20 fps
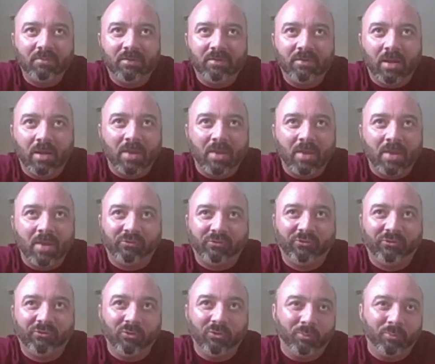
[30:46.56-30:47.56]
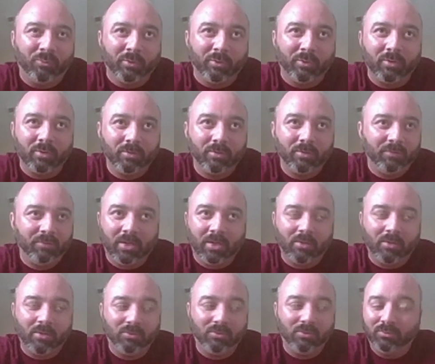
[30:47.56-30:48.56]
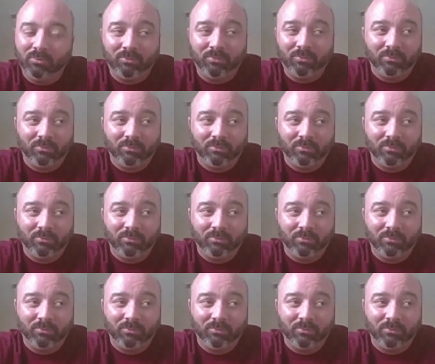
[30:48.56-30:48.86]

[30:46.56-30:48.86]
not super, you know,